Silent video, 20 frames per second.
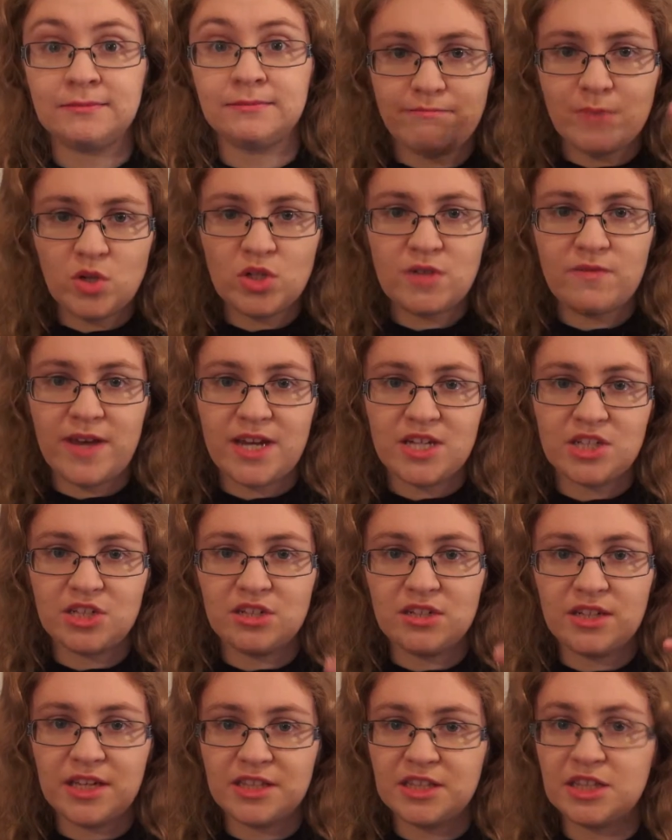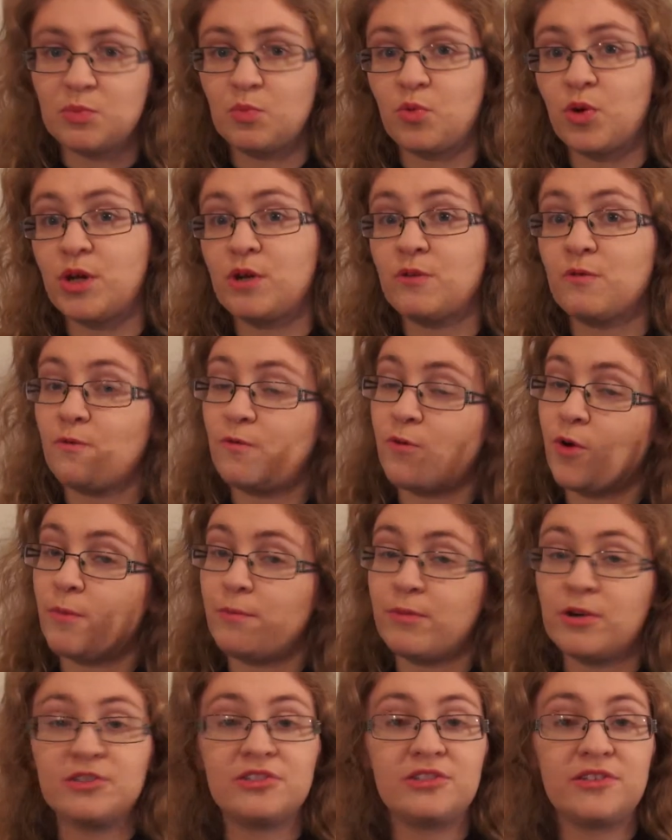Motivation can spring from
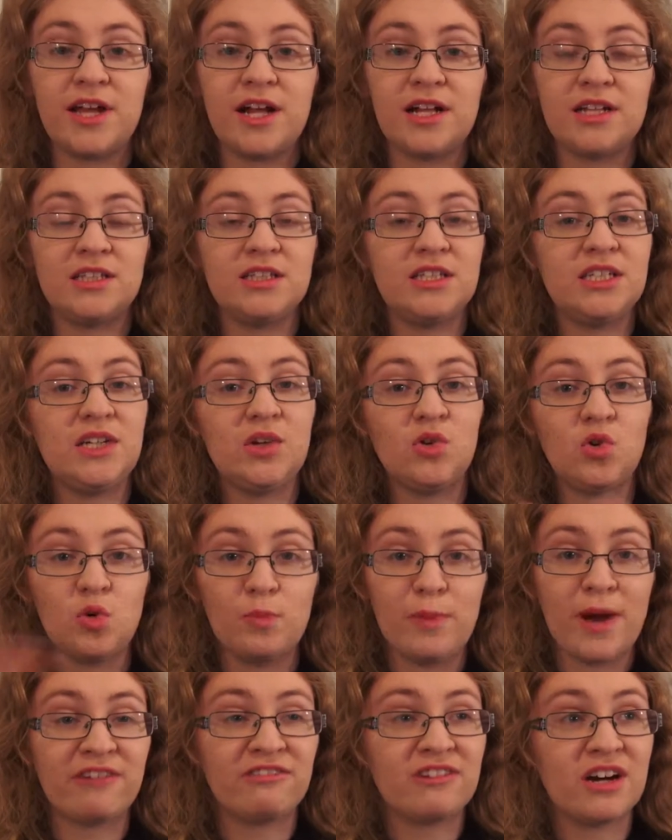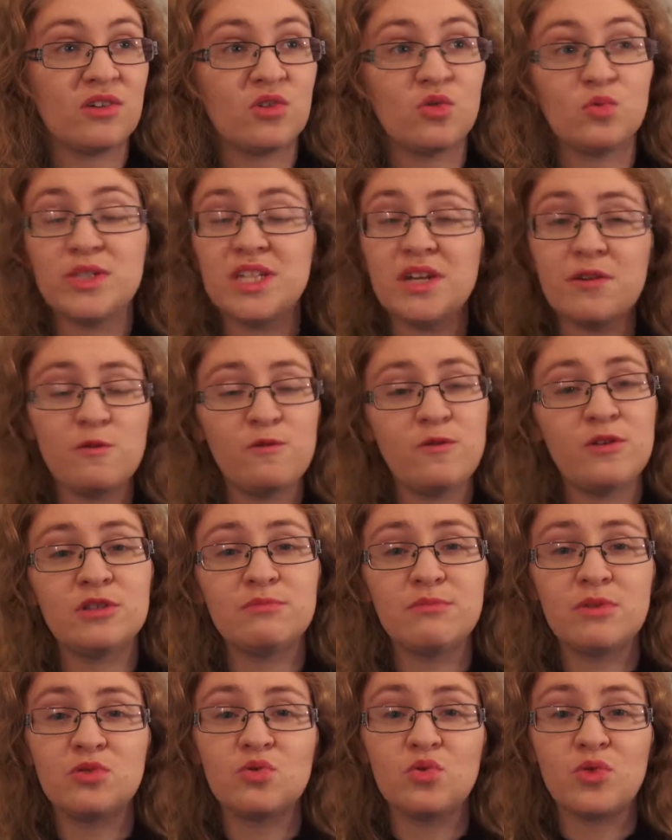personality or background, whichever feels
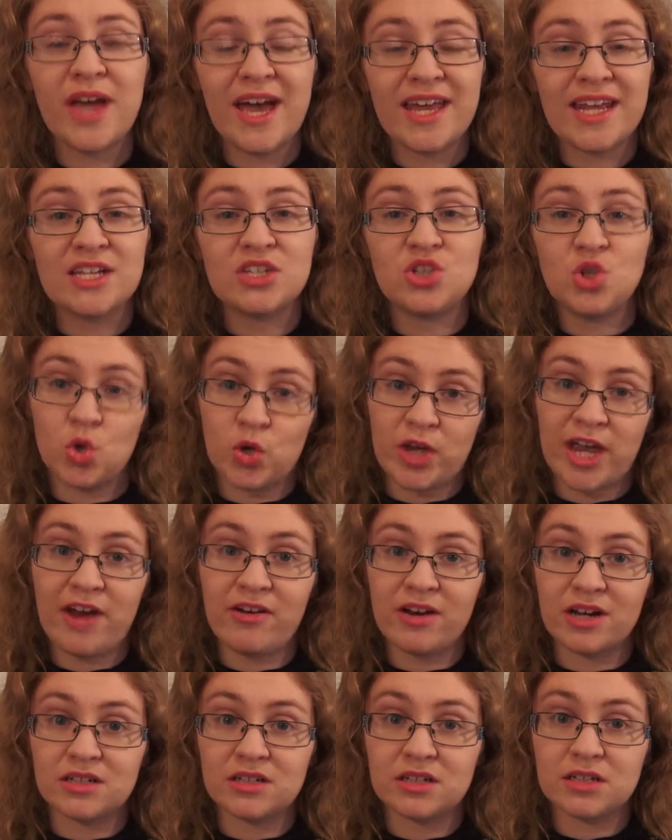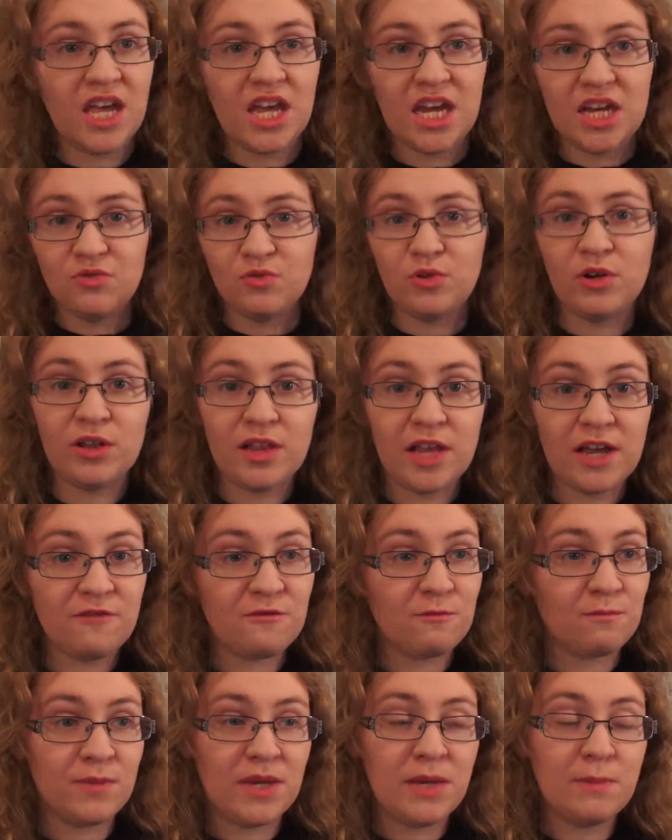most organic to your character. In real
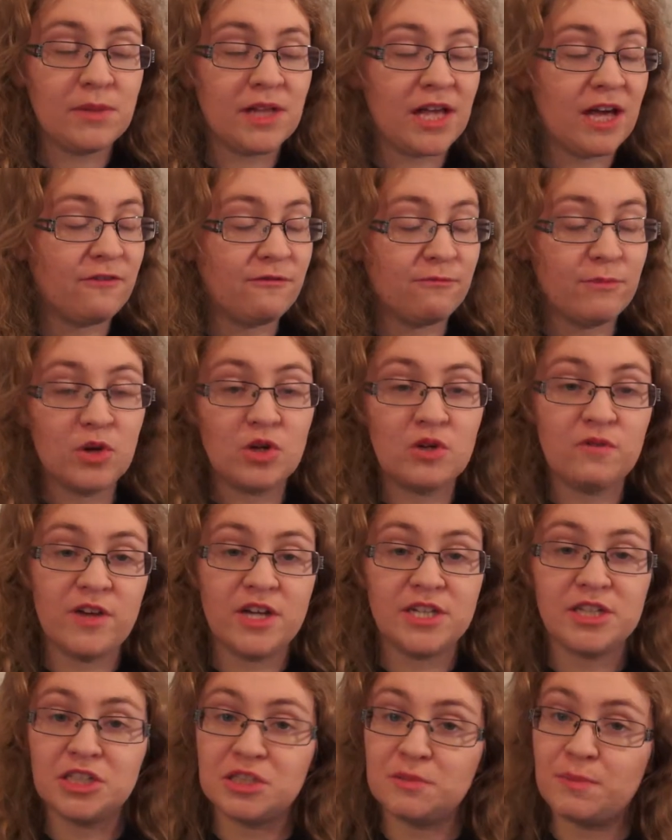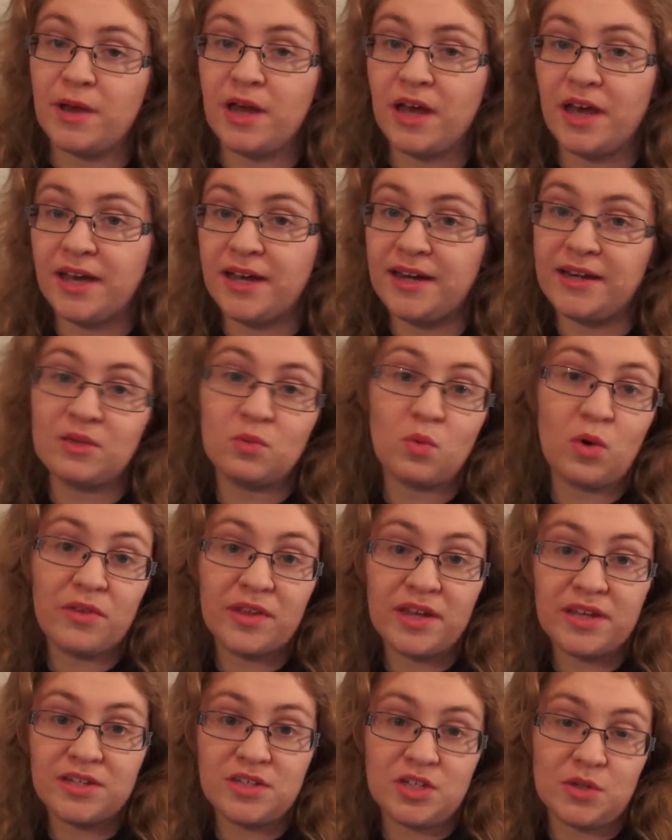life, people have motivations behind what
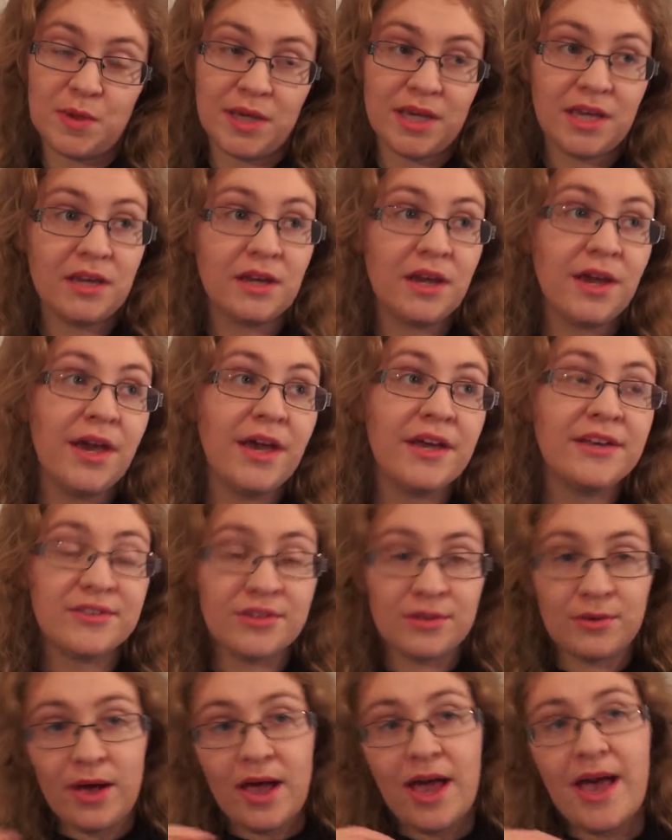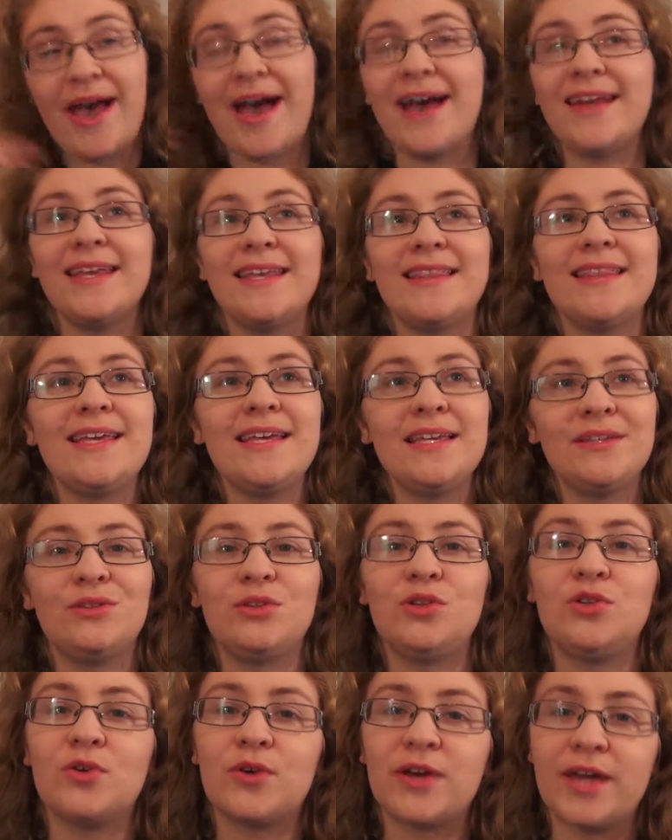they're doing, so adding these
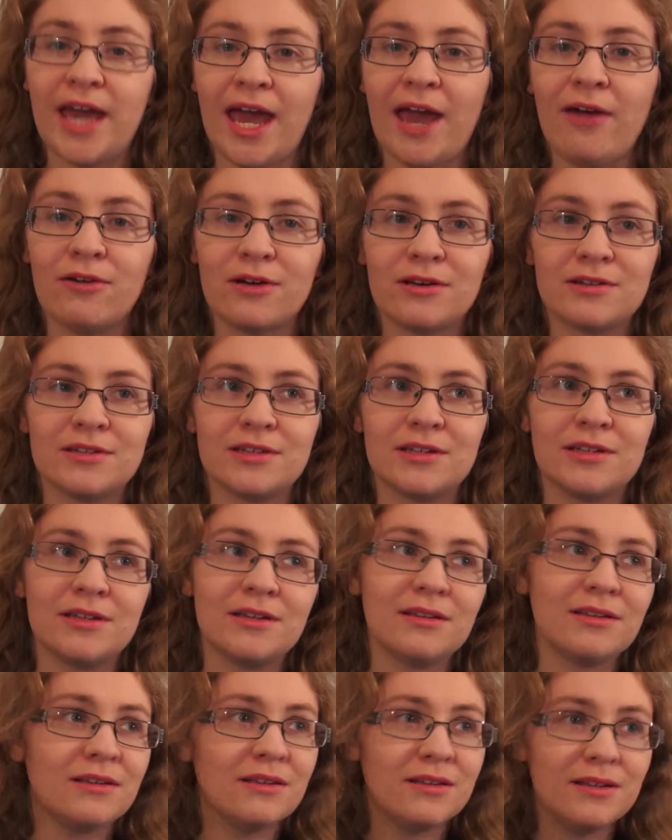to your character